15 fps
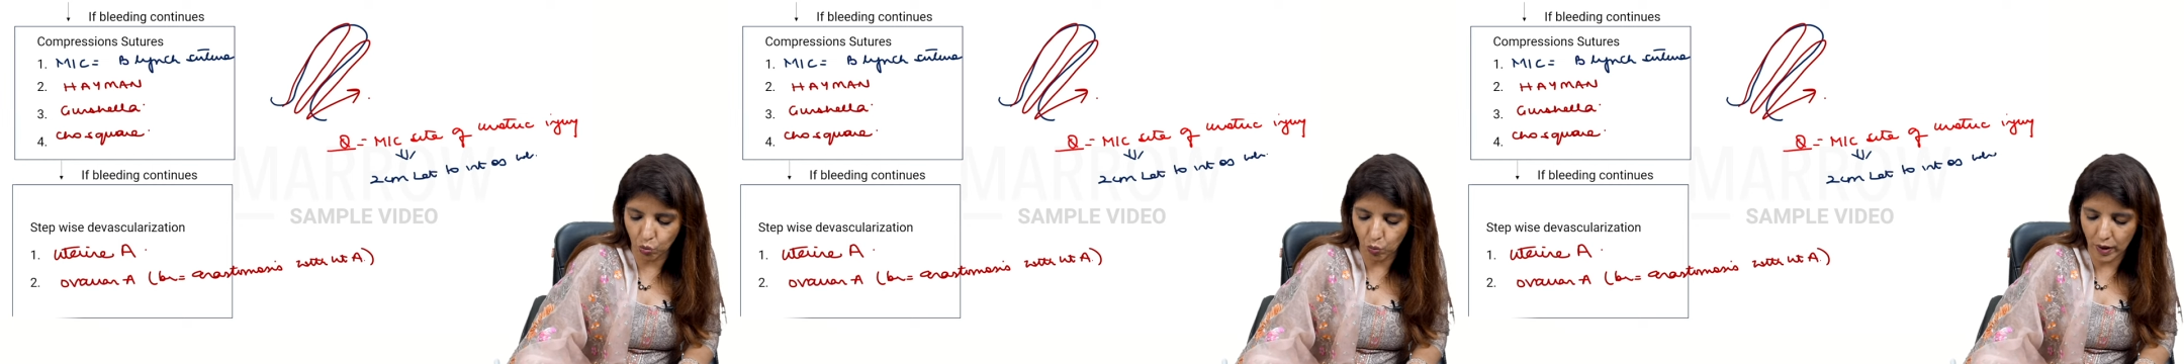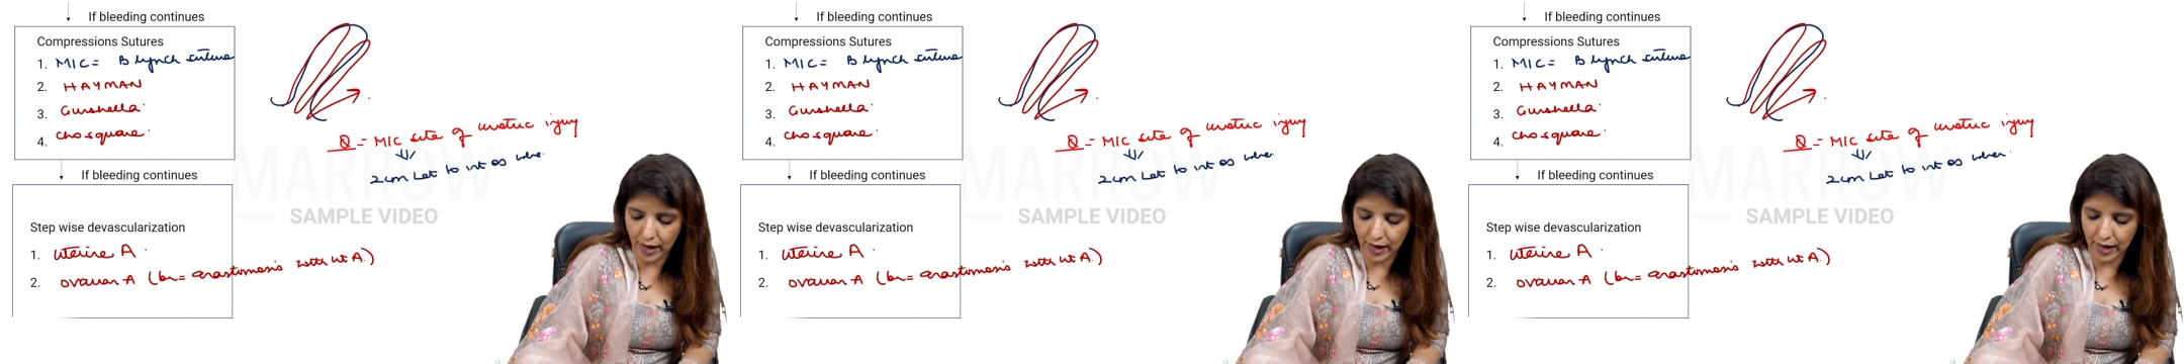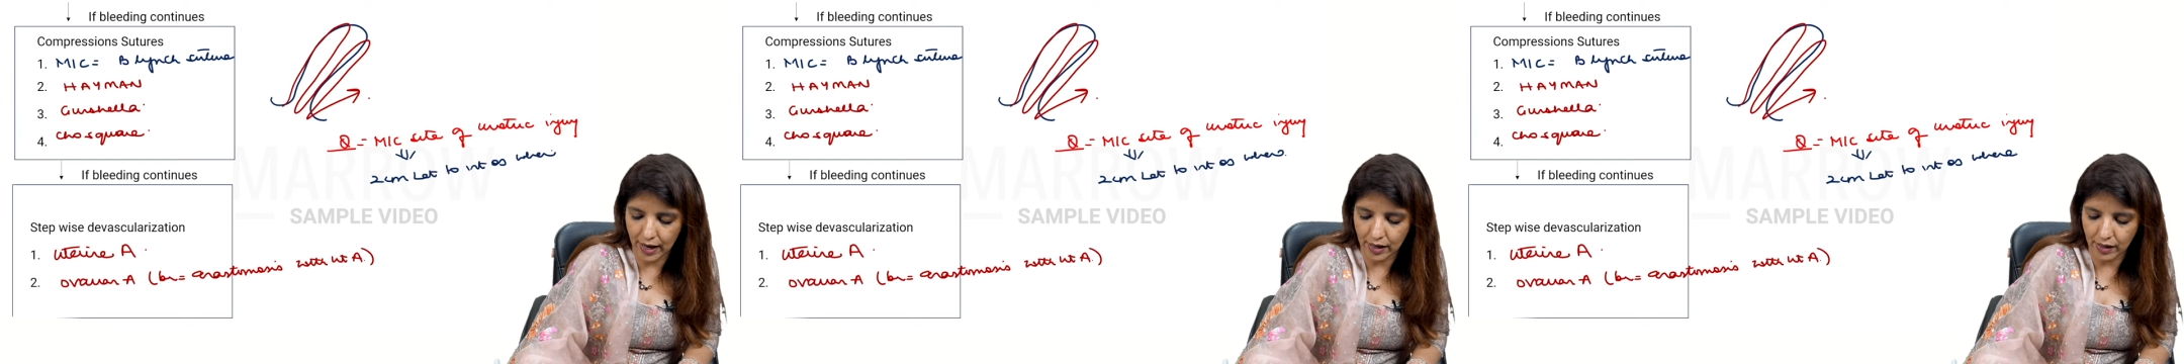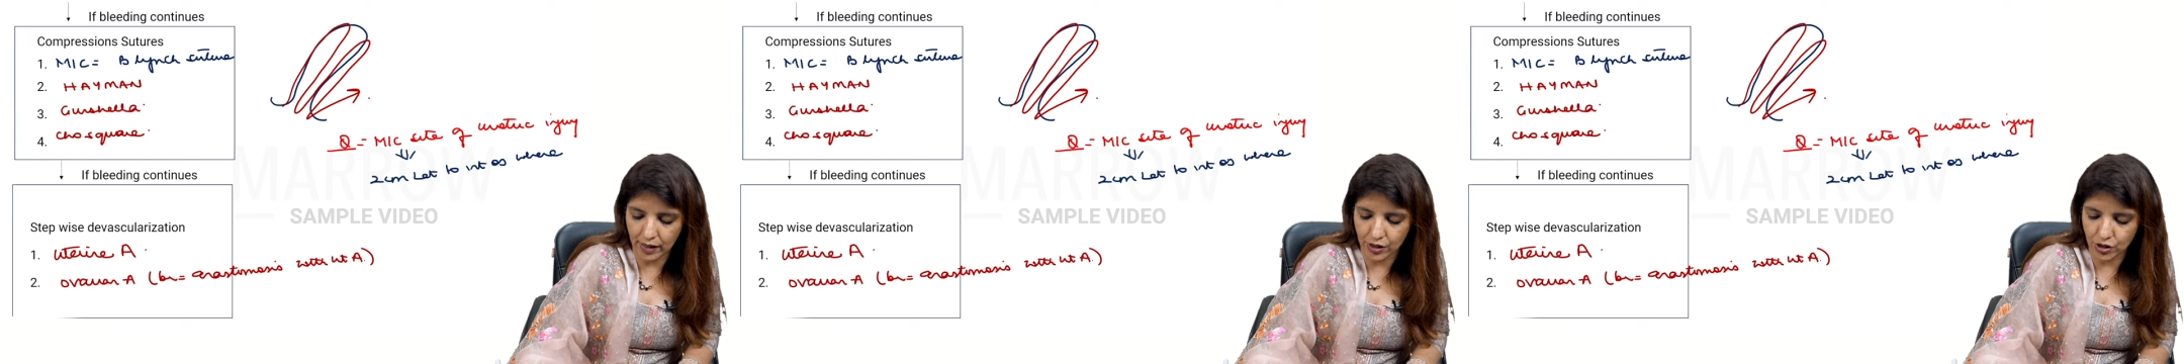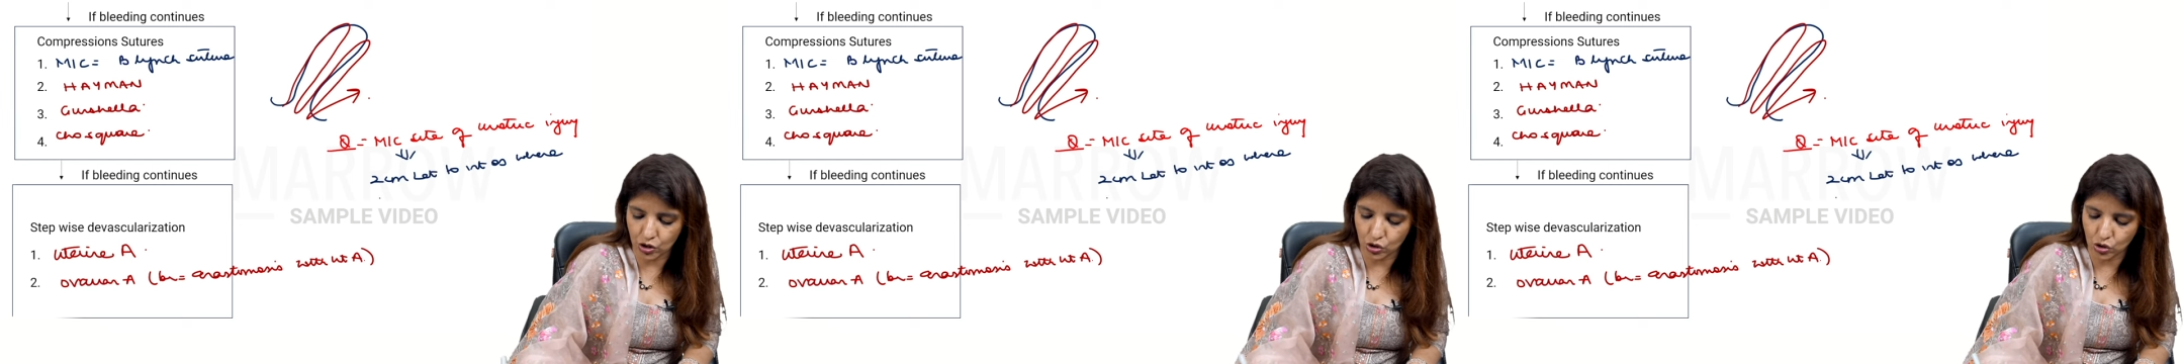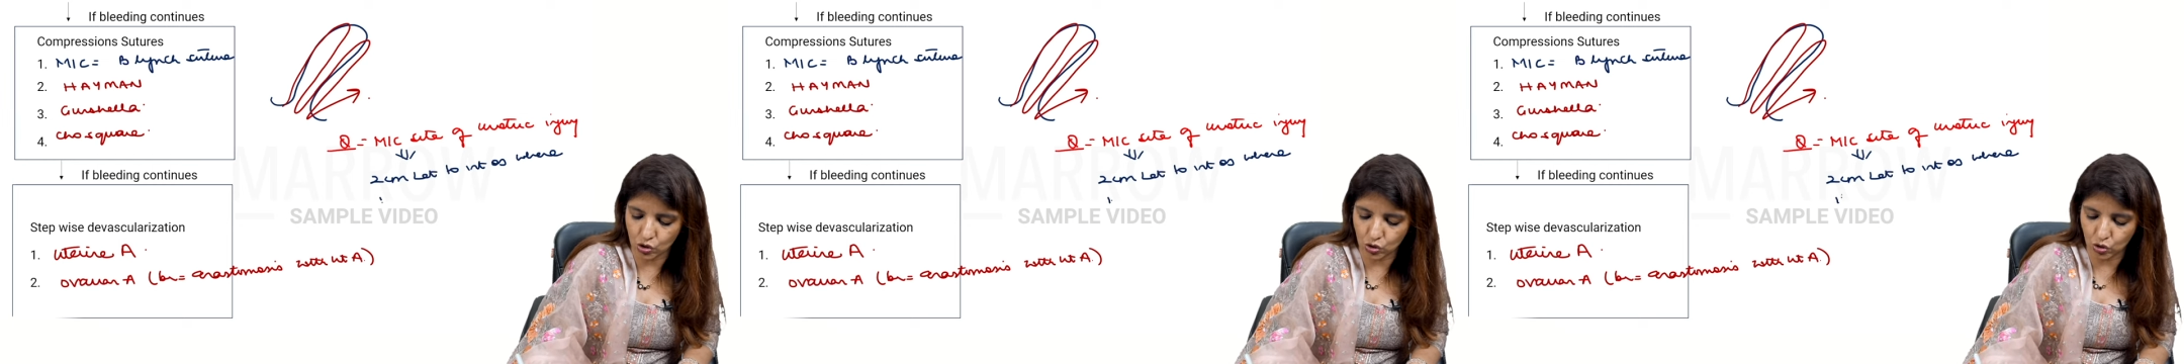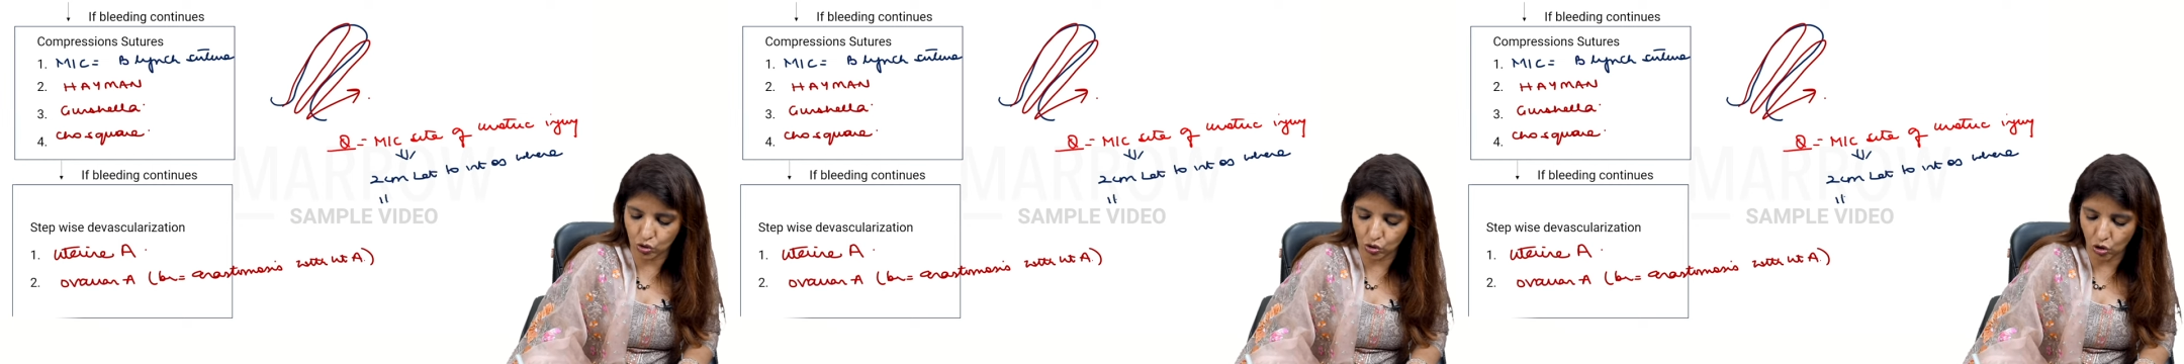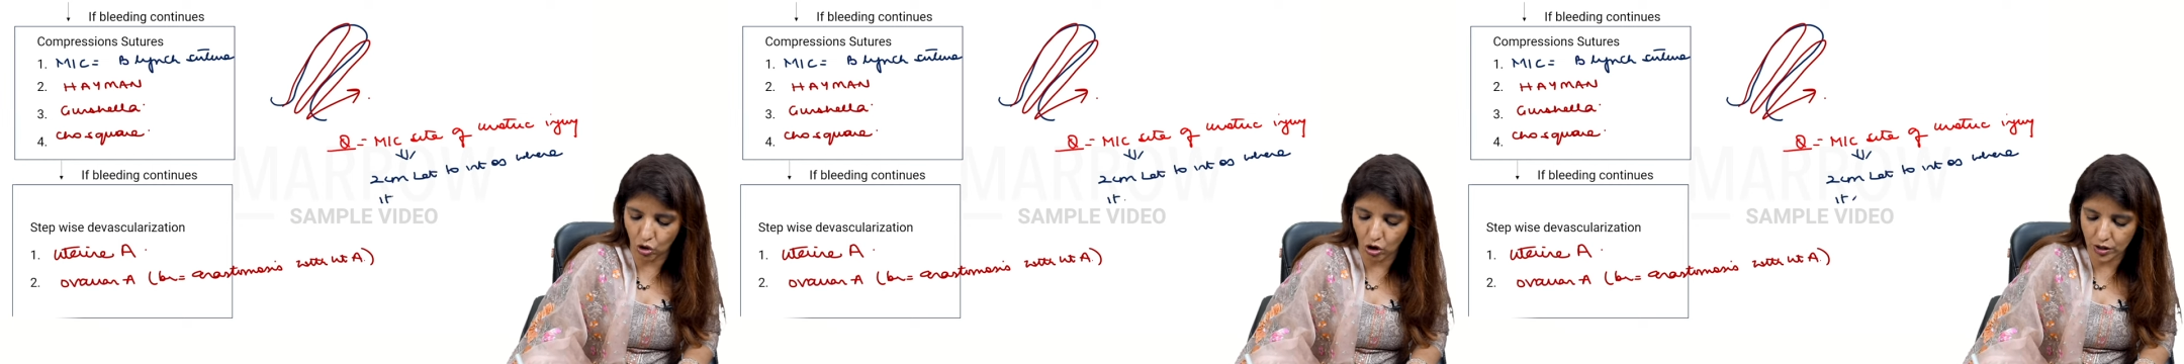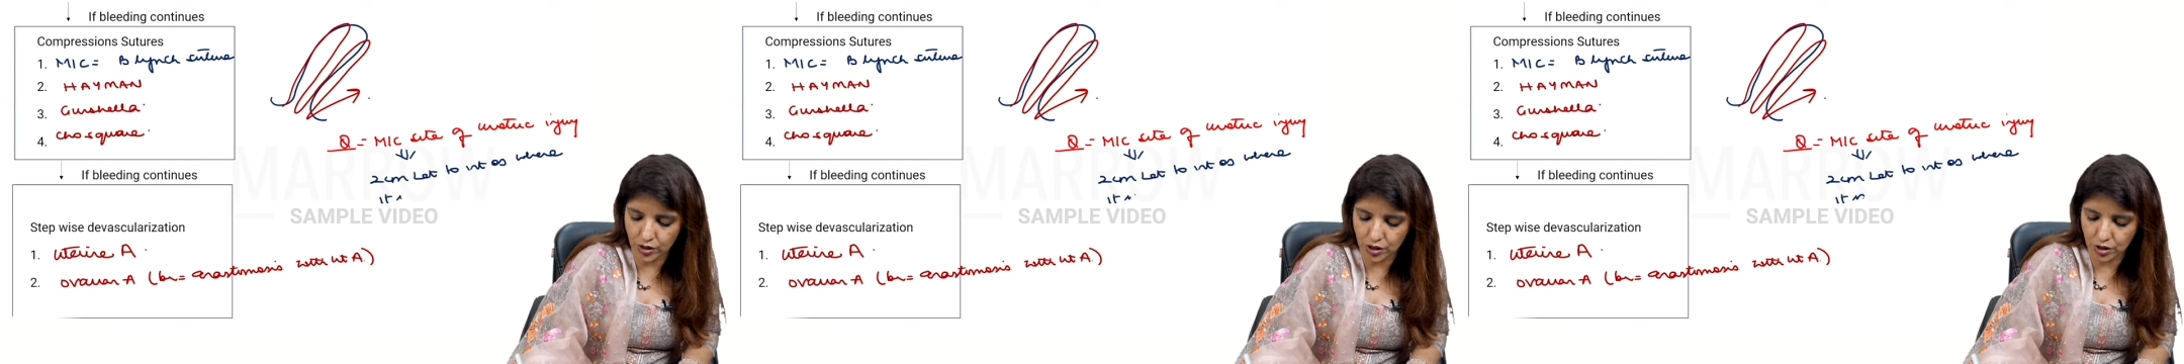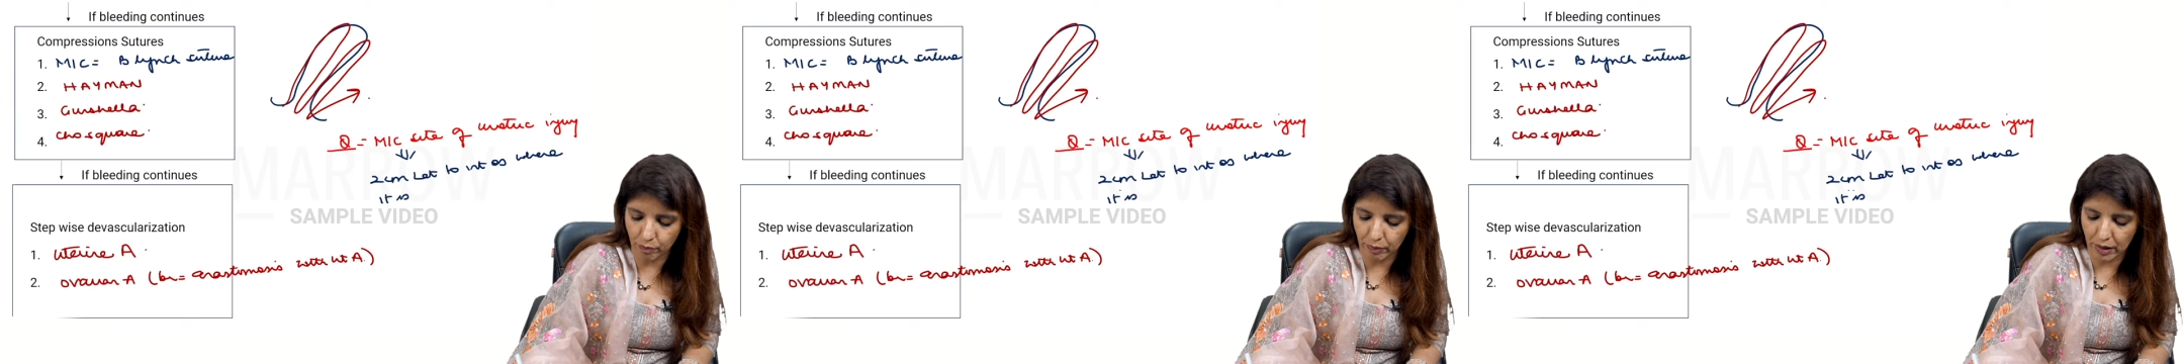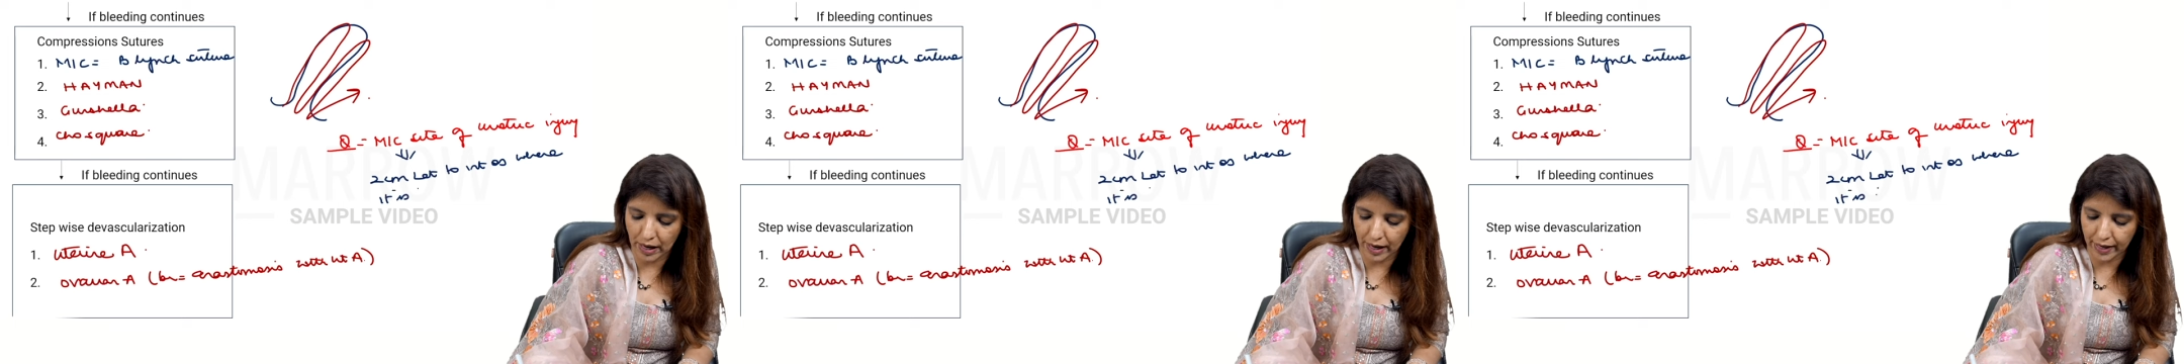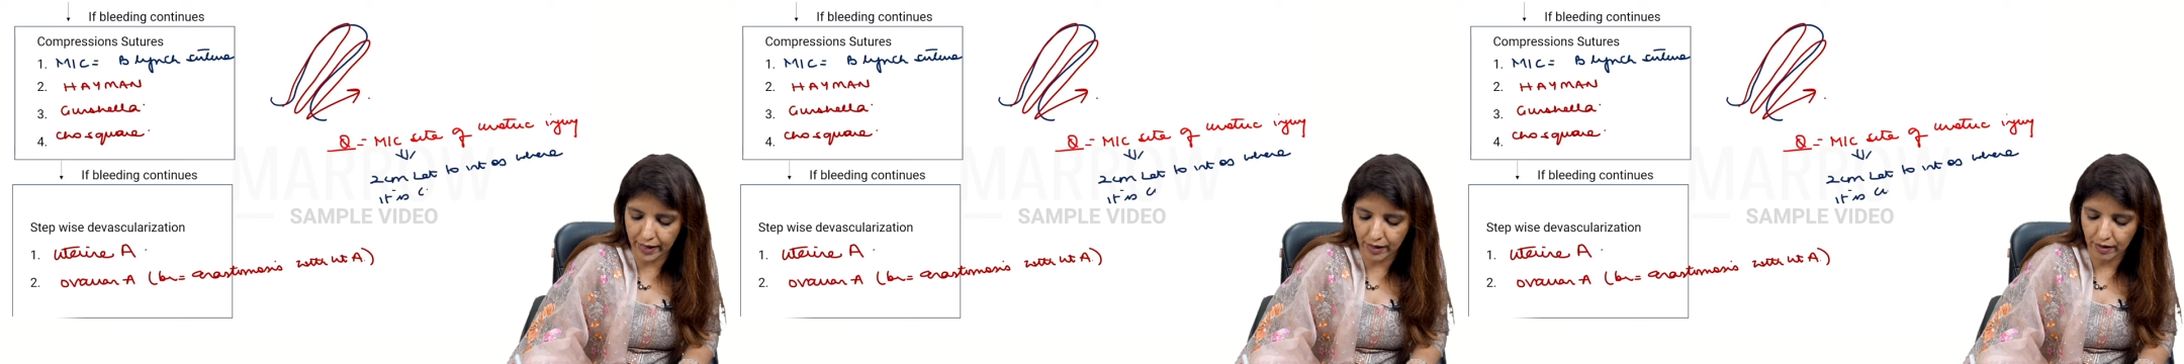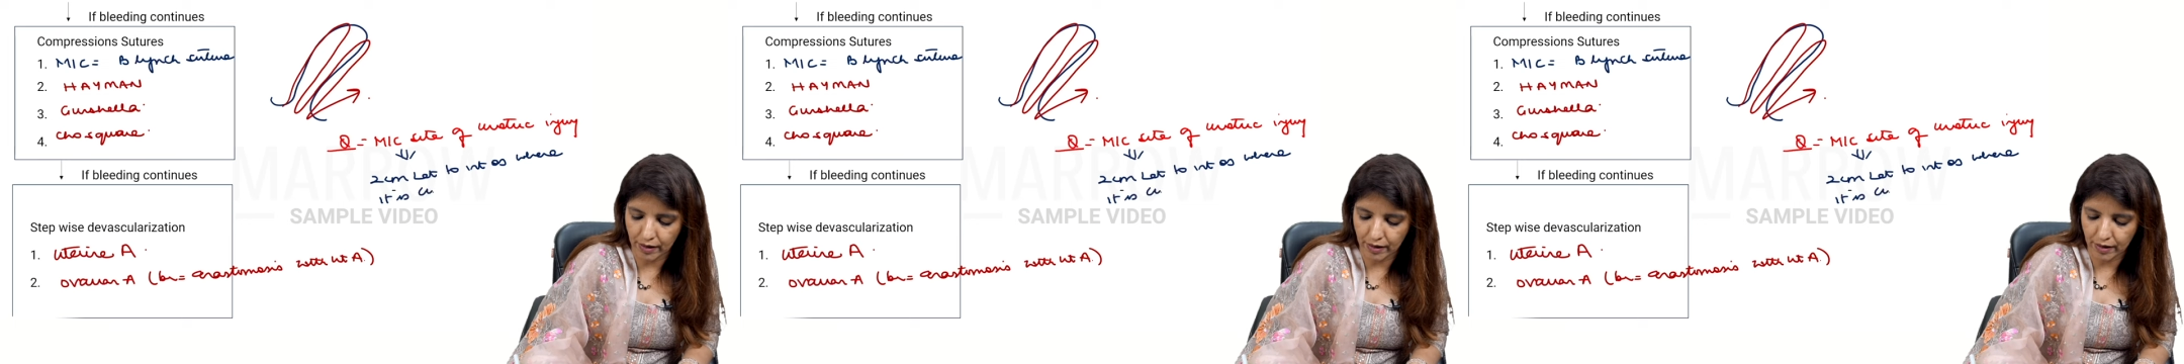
where it is crossed by